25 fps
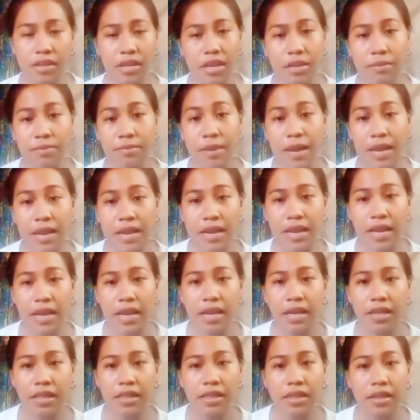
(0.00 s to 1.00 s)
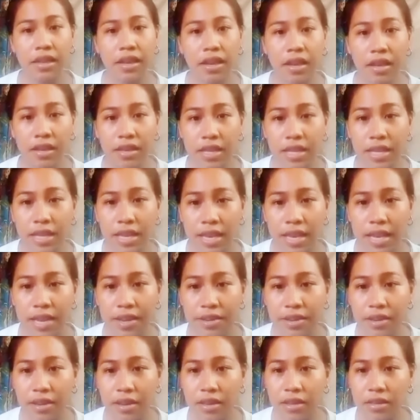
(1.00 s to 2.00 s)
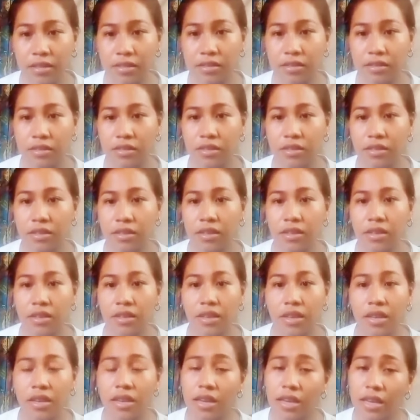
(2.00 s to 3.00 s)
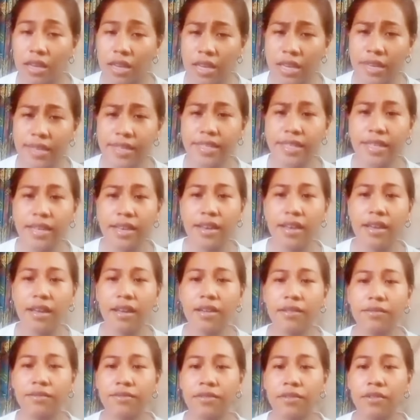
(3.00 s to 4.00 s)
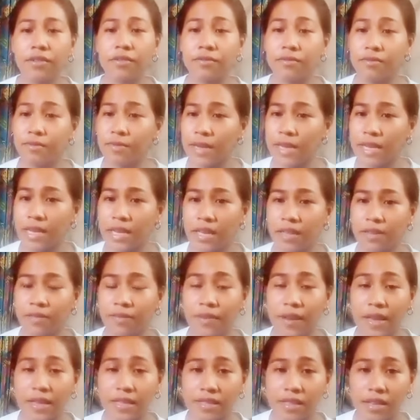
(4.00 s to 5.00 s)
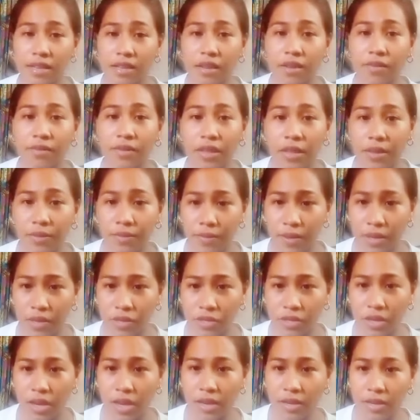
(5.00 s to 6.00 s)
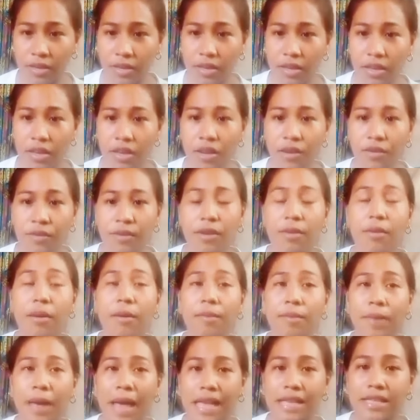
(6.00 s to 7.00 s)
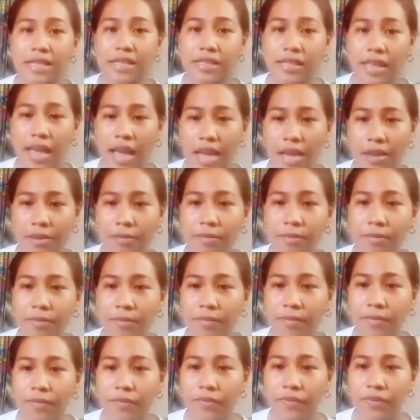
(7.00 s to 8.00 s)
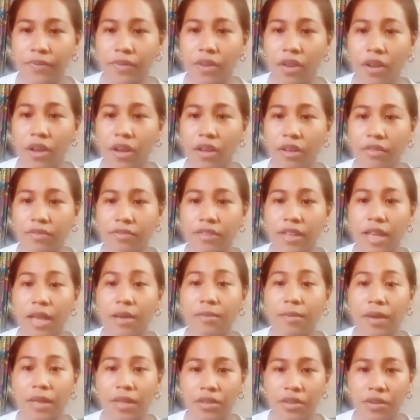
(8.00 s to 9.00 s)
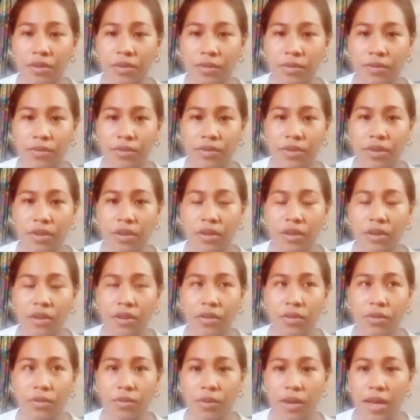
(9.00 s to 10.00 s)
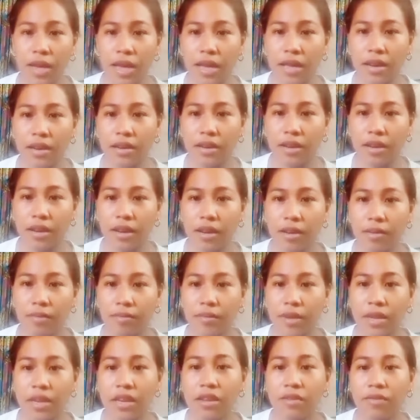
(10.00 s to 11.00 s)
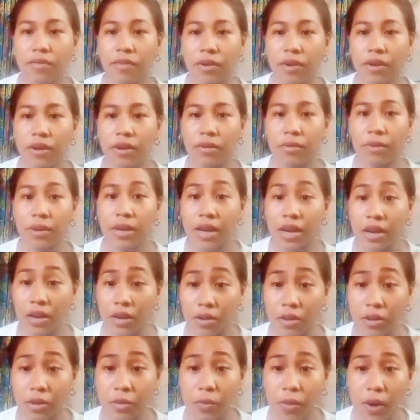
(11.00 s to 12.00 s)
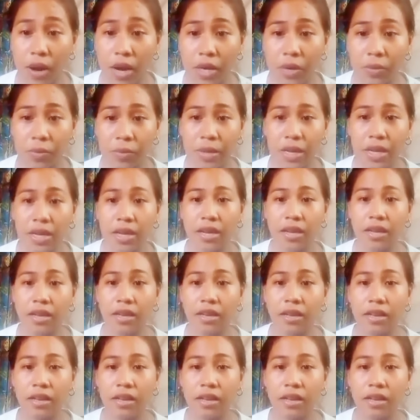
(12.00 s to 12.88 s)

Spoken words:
in ballet de la Noce. His love of ballet fostered of elevation from a pastime of amateurs to an endeavor requiring